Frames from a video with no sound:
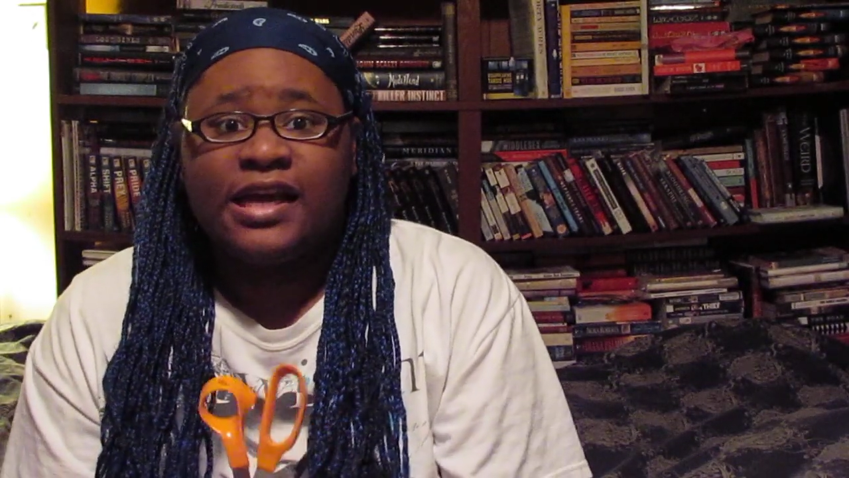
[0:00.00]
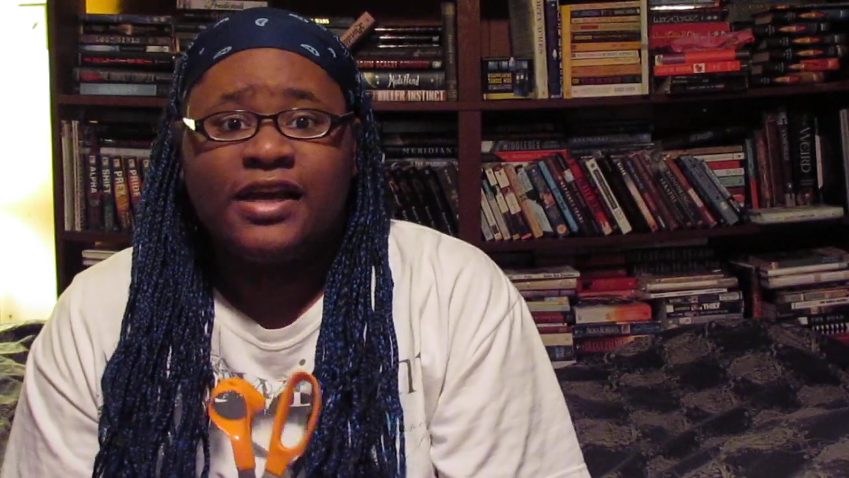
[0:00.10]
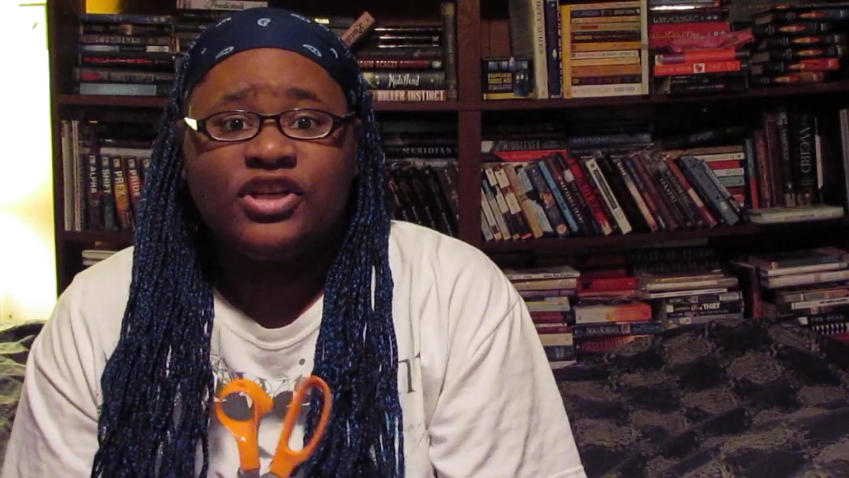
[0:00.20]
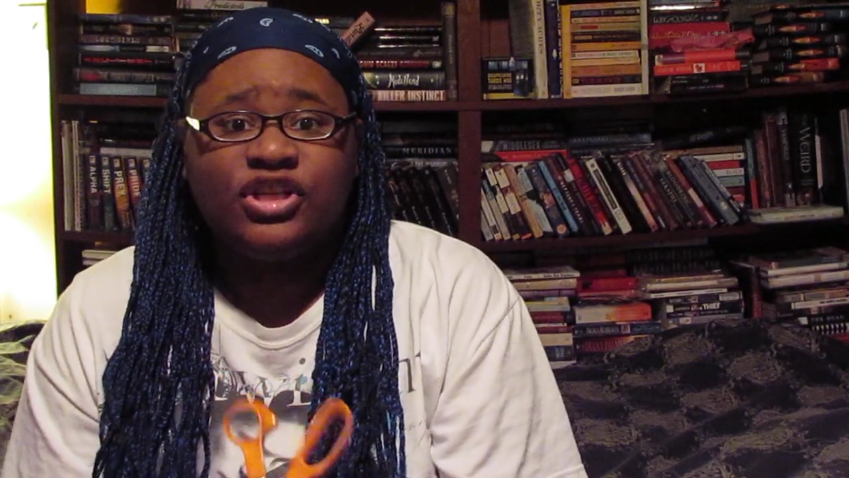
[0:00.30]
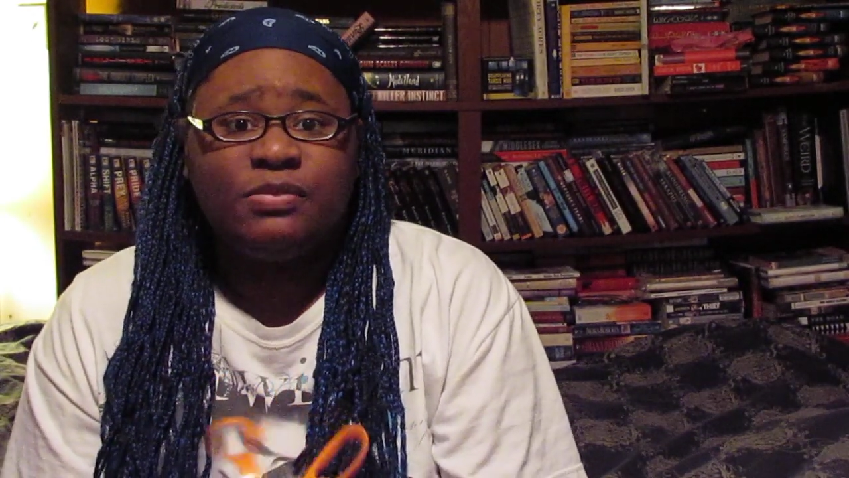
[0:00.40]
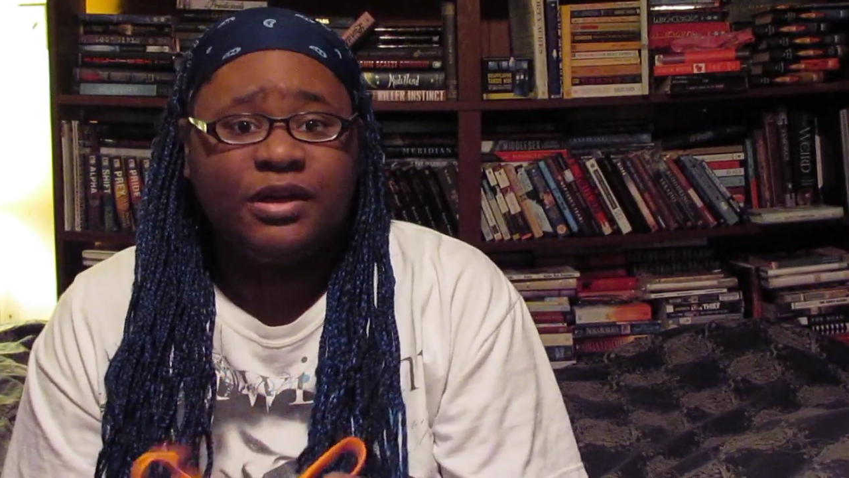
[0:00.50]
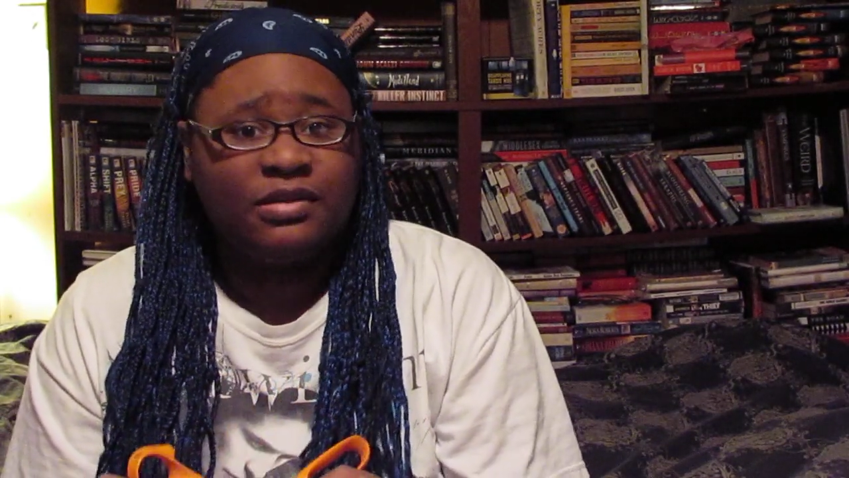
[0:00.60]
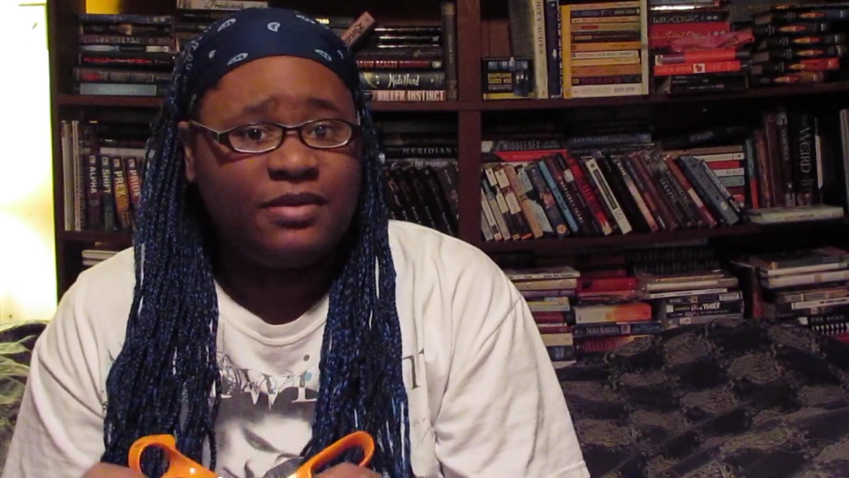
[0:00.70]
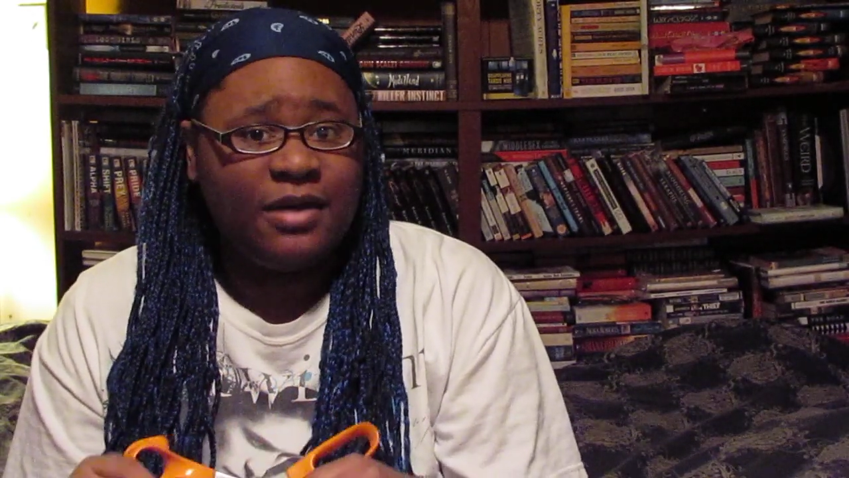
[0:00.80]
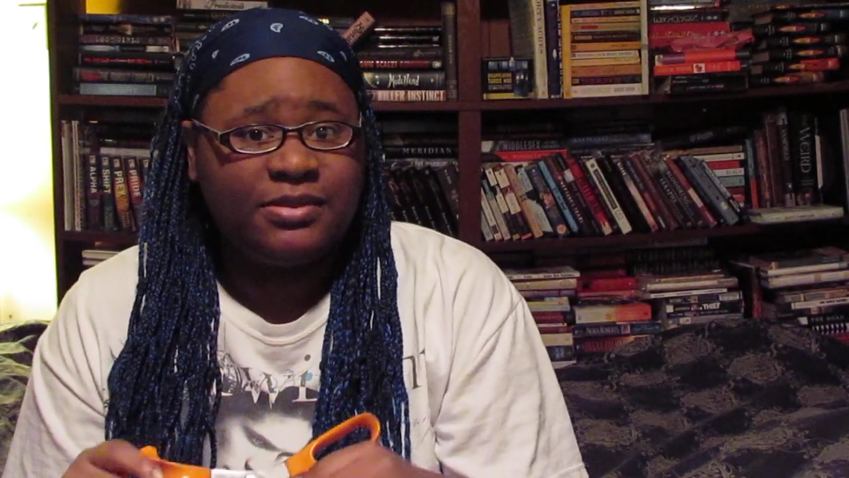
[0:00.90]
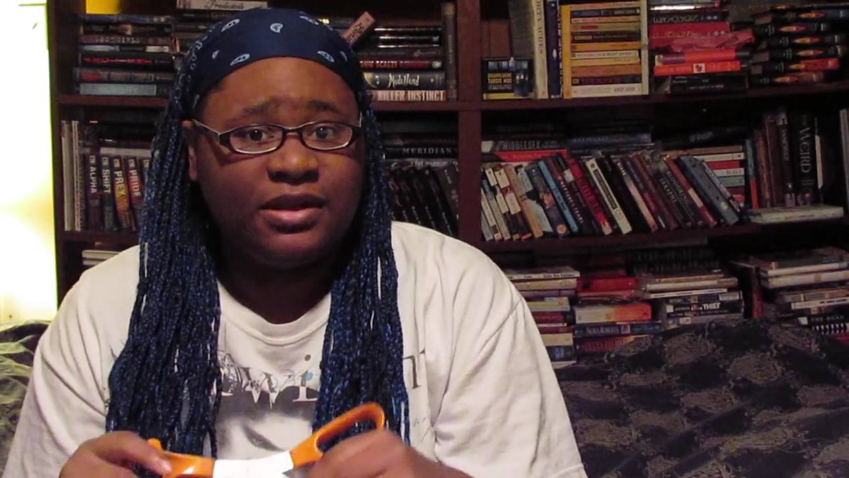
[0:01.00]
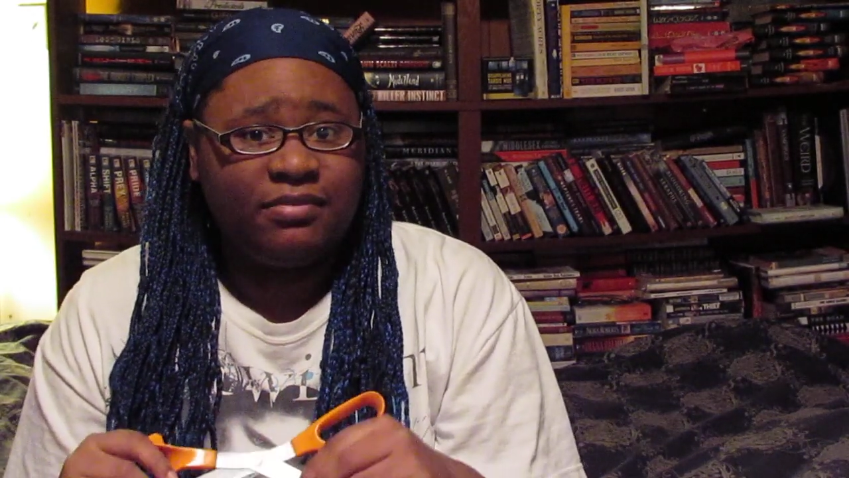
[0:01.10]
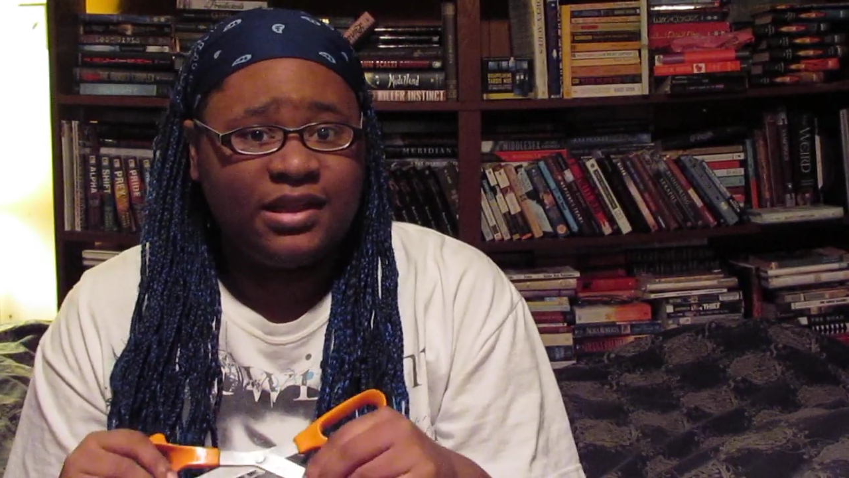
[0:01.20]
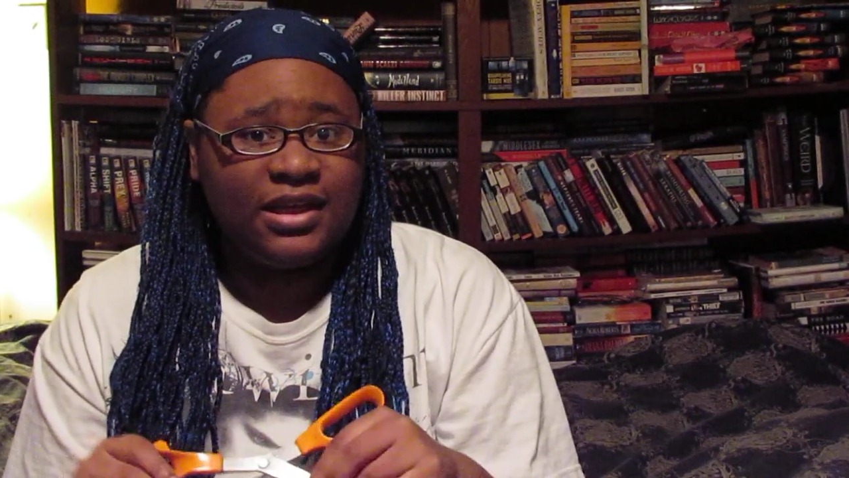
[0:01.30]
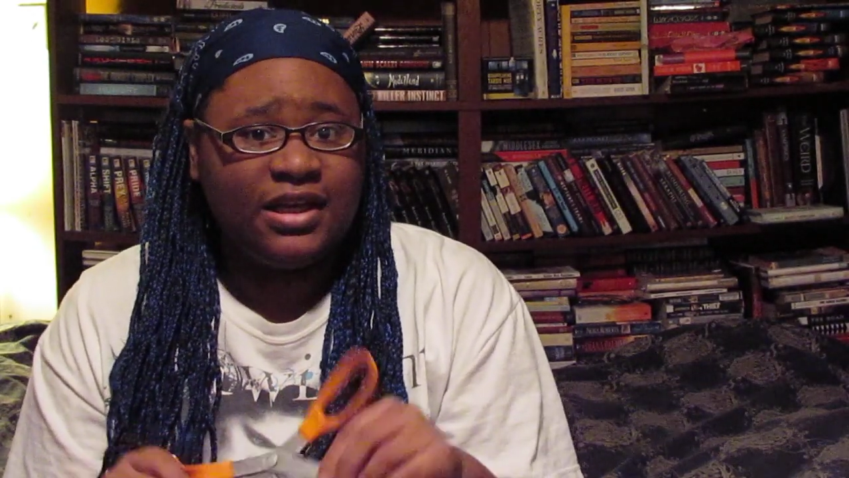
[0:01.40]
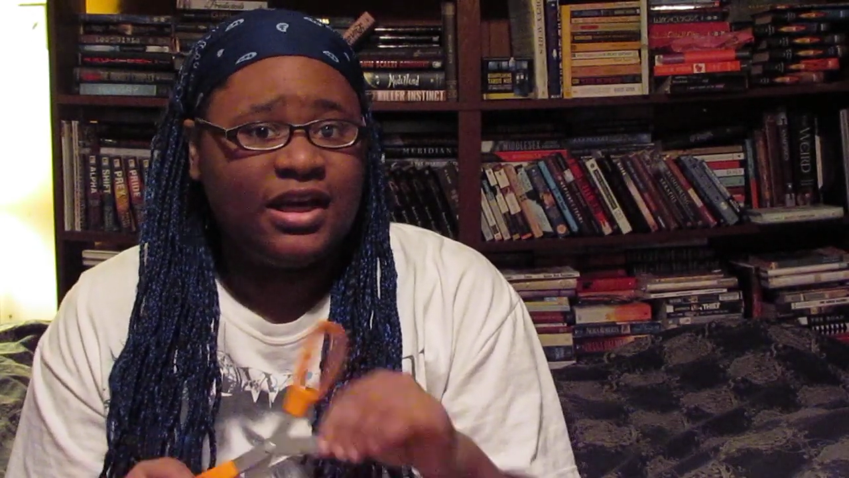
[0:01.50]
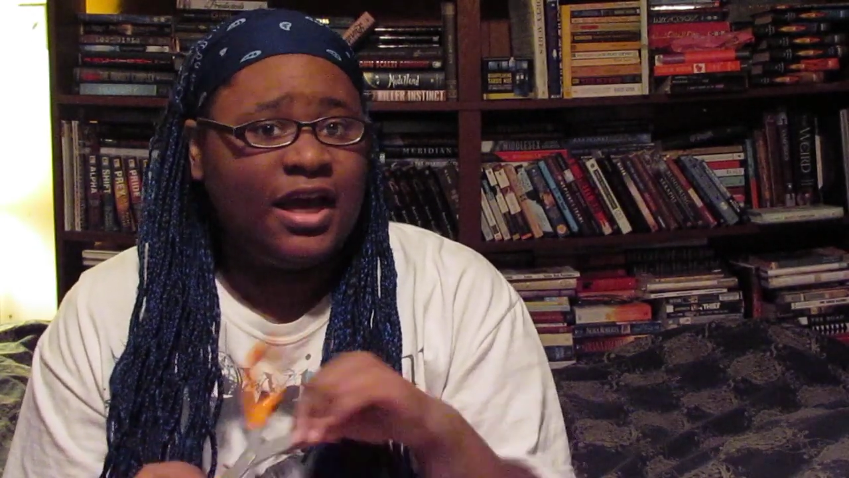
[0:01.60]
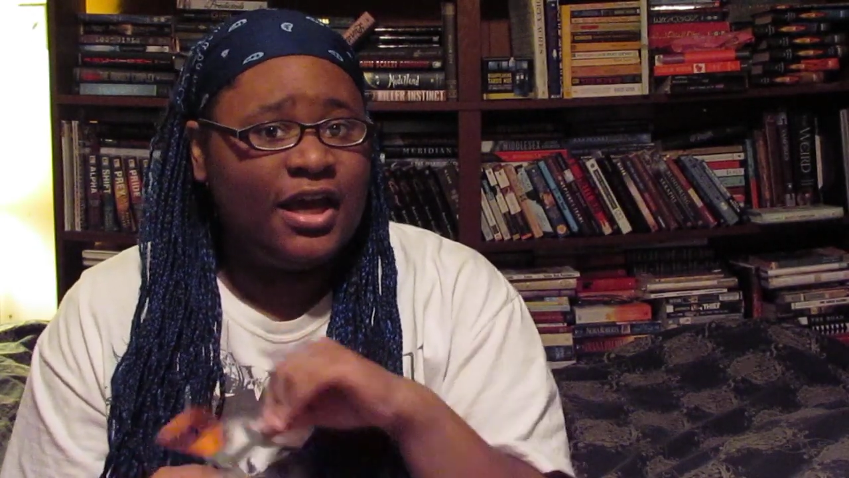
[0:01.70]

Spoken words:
and she picked me up something